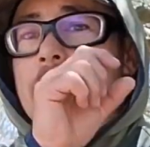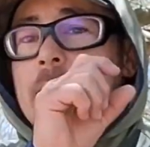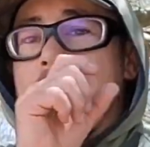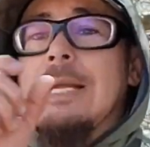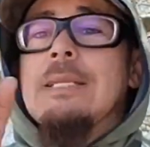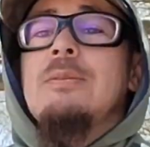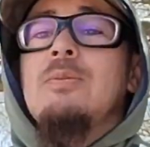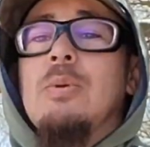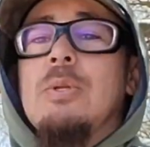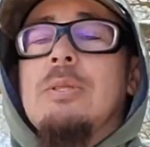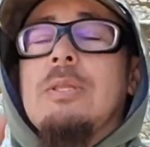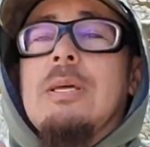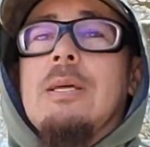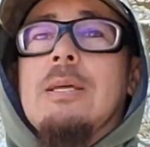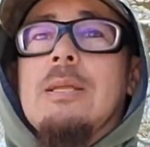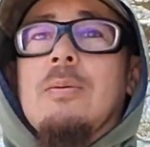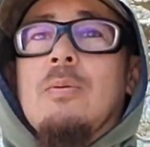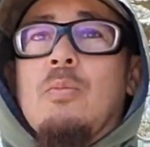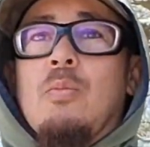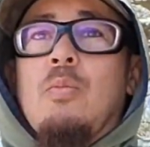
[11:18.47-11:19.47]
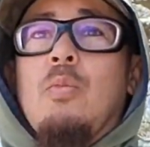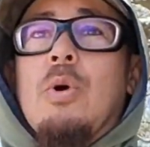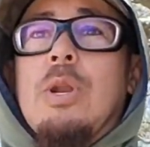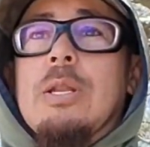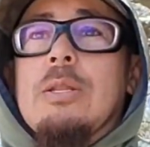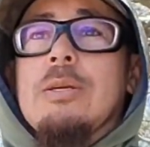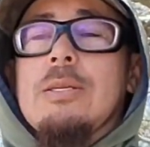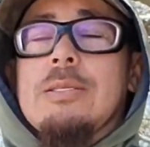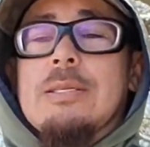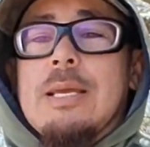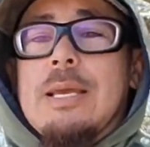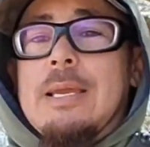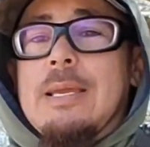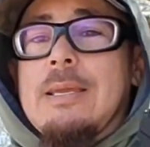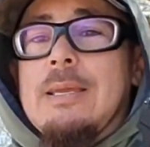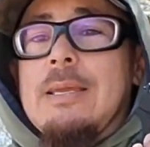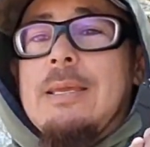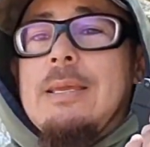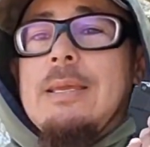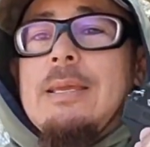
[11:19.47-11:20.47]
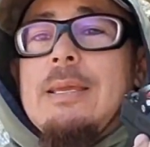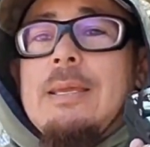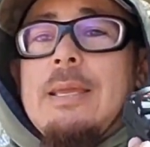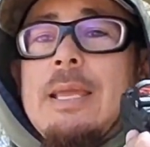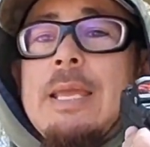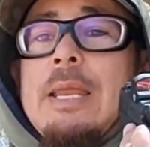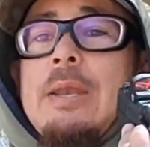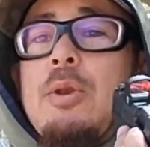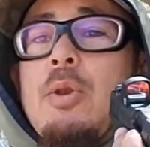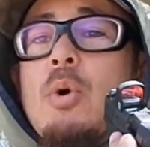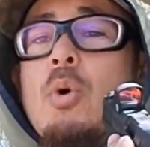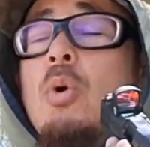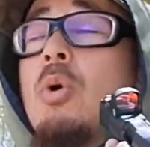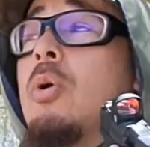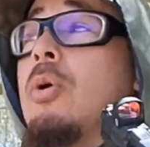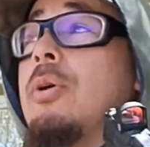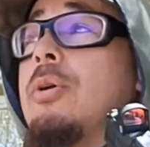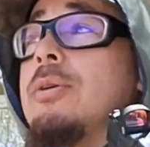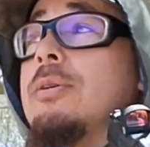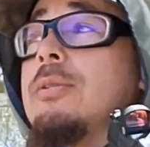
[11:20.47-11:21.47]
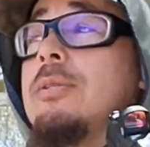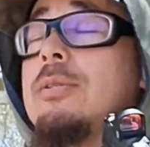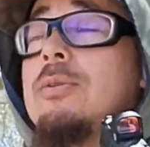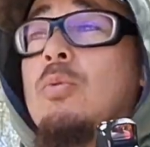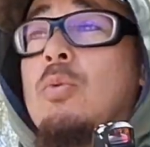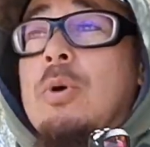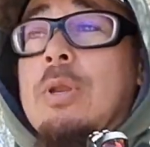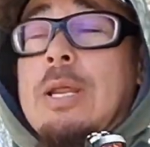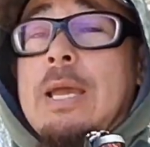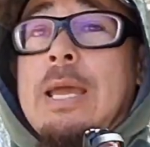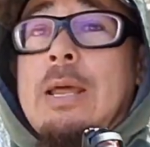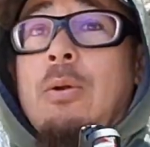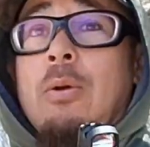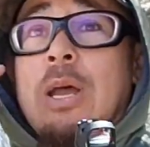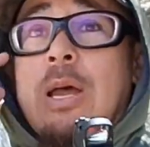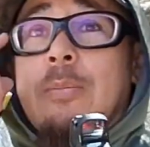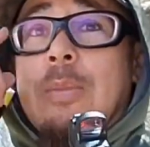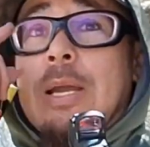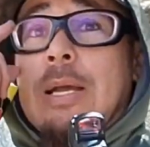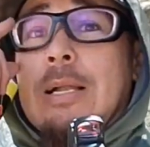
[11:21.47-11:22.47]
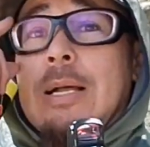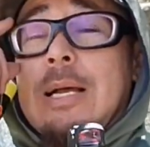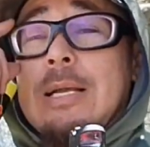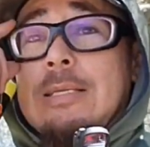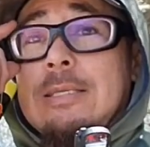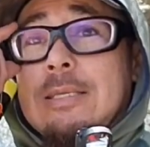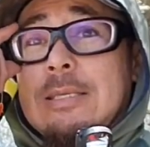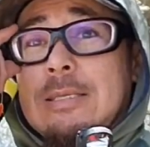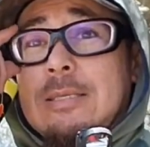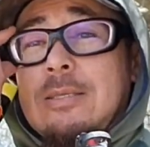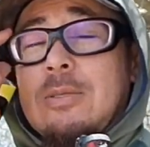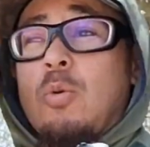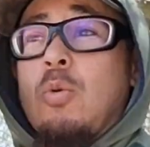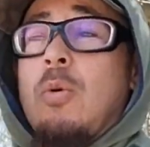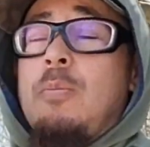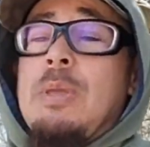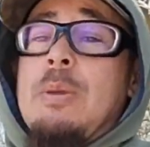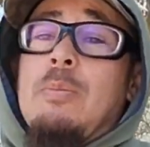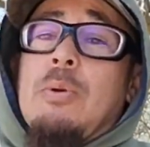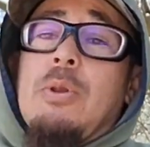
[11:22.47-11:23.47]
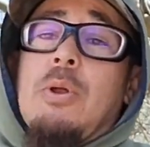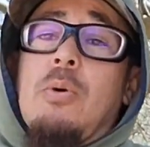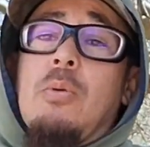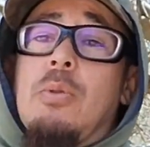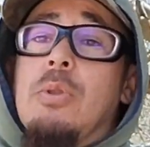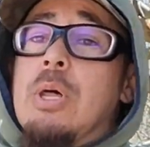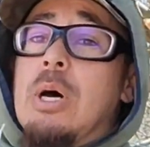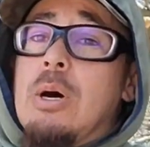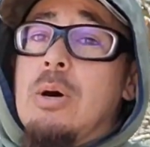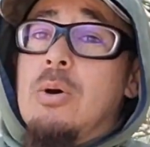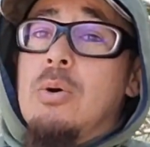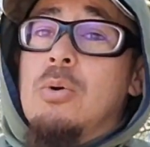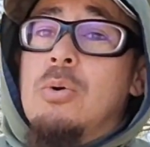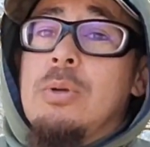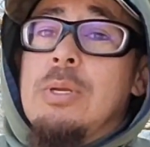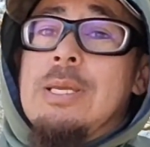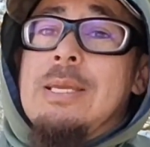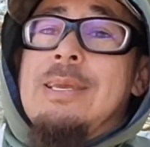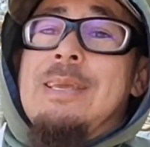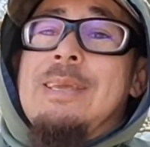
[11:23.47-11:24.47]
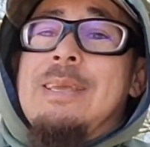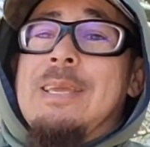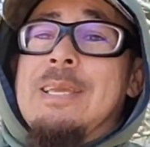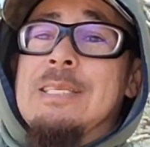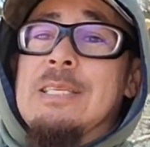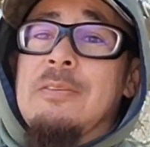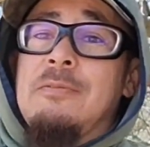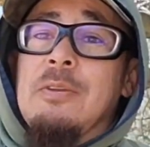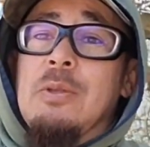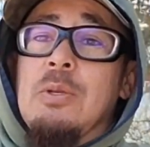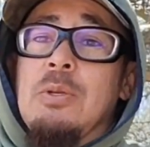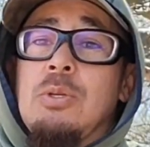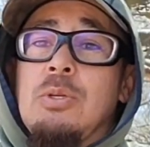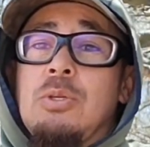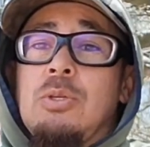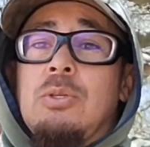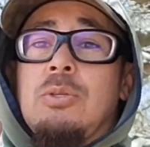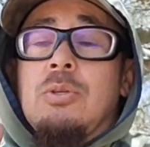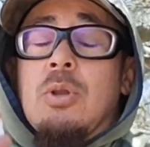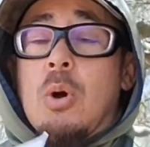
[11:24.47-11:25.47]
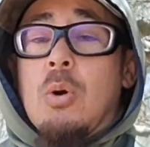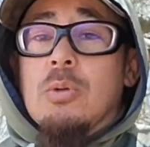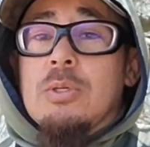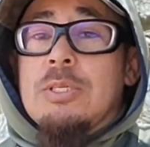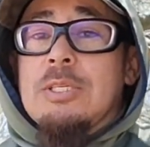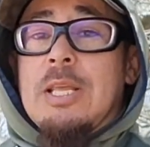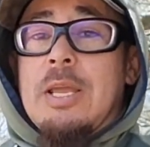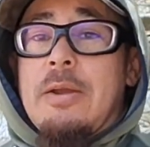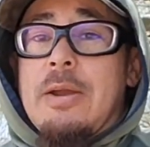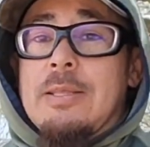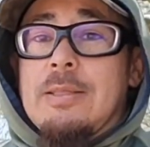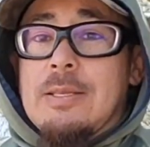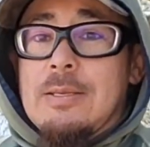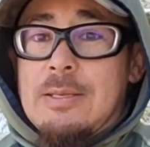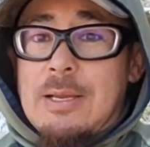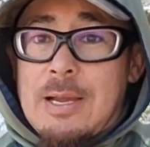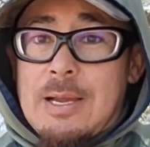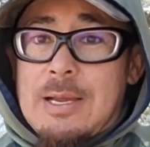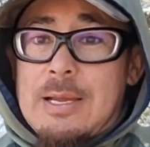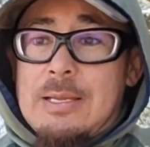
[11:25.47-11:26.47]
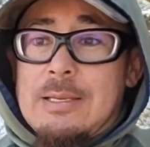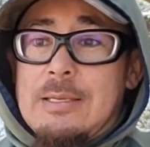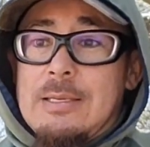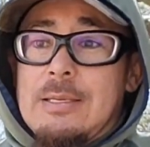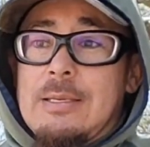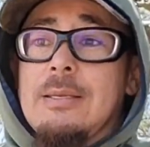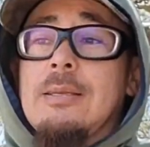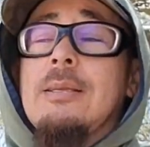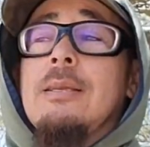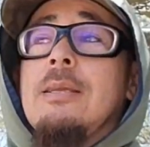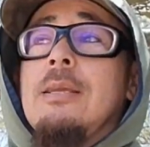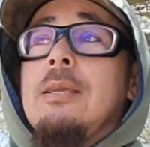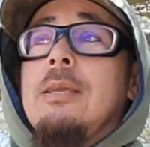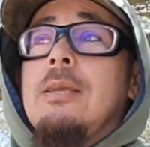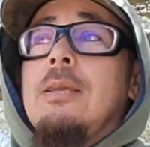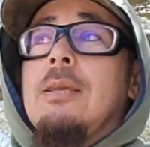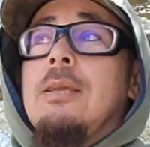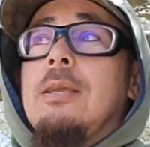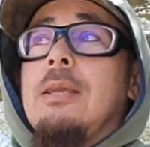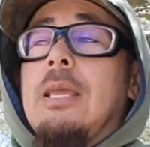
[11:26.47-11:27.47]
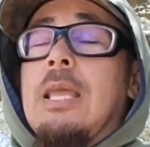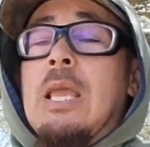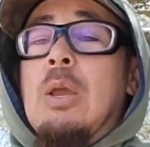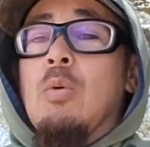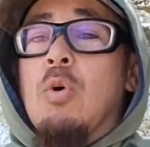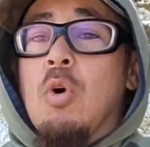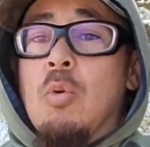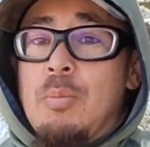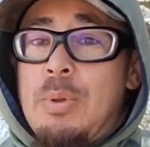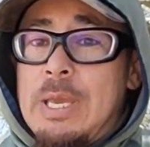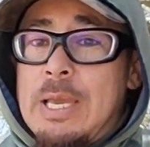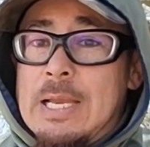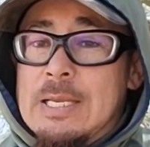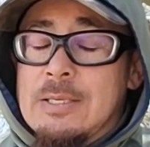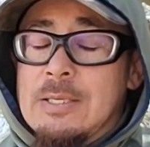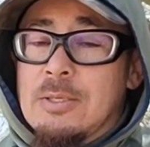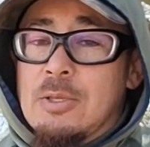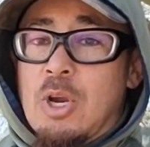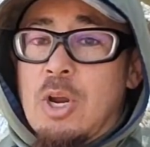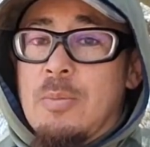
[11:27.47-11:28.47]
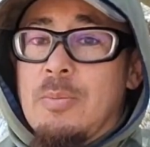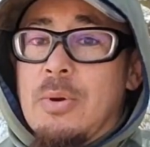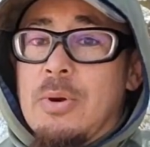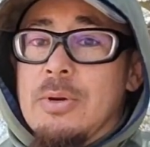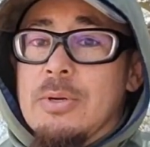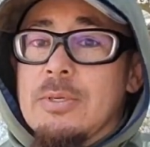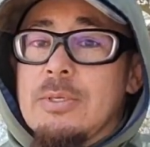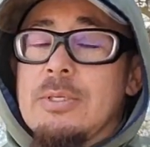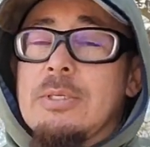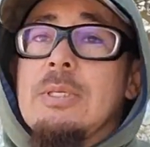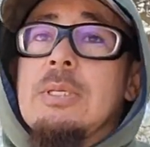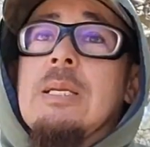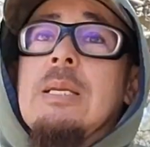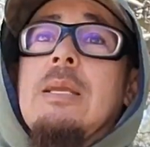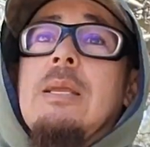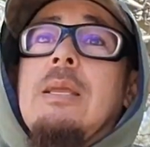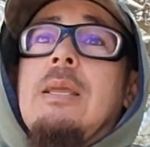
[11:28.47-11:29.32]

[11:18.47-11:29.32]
That's what it looks like indoors when I don't have my glasses. So what people don't know is if you don't stare at the dot, it won't be as starburst.